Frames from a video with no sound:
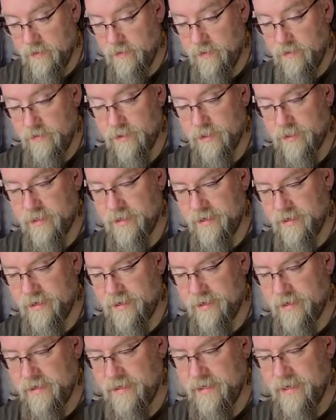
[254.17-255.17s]
usually
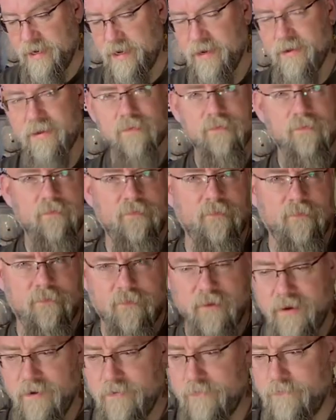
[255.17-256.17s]
take out the
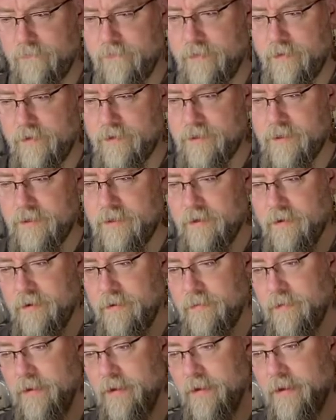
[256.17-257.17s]
figure first.
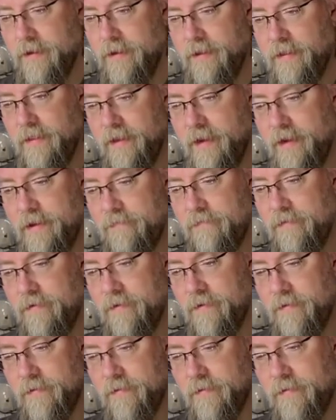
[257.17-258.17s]
They have
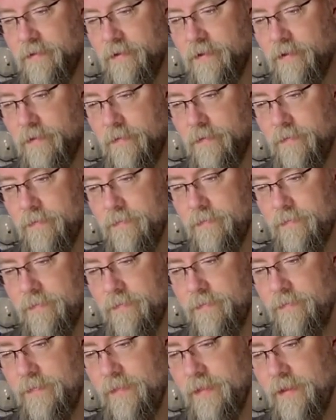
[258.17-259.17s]
a little
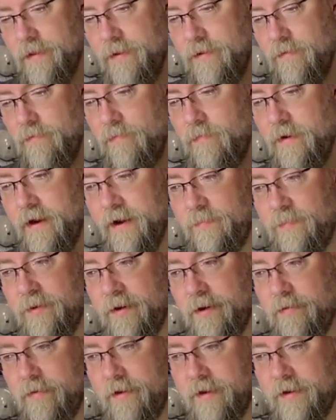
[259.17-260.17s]
wrapping
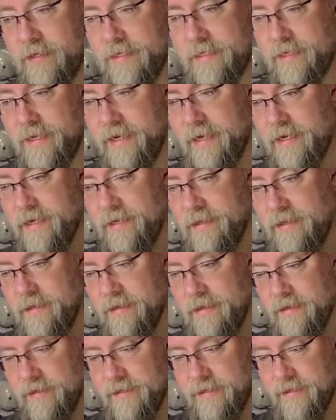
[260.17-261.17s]
around his head.
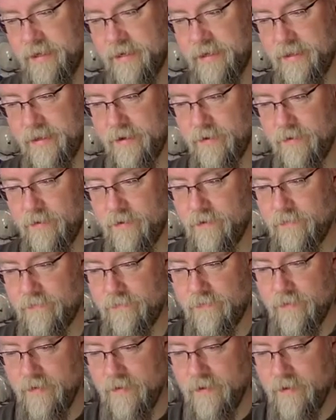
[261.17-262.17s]
Take that off,
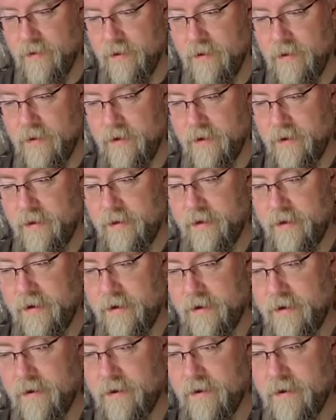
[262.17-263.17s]
and
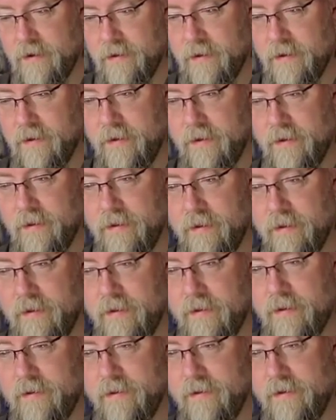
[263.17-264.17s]
there
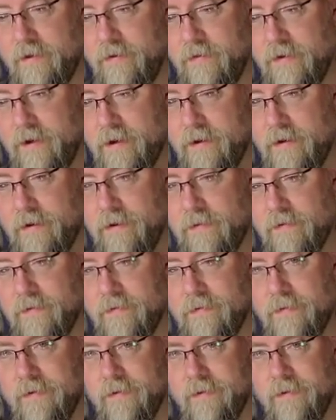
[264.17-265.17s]
we go.
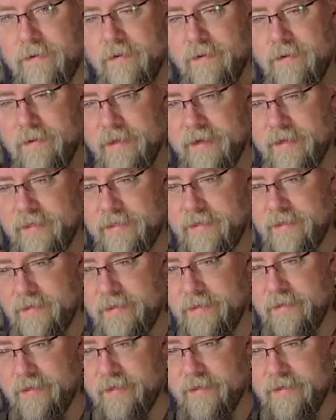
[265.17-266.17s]
That's
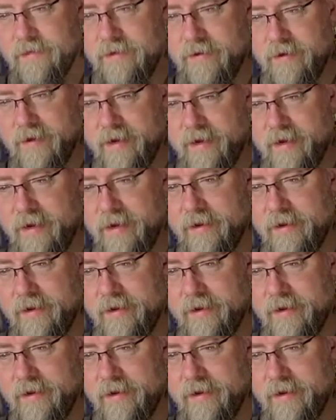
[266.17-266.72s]
our guy.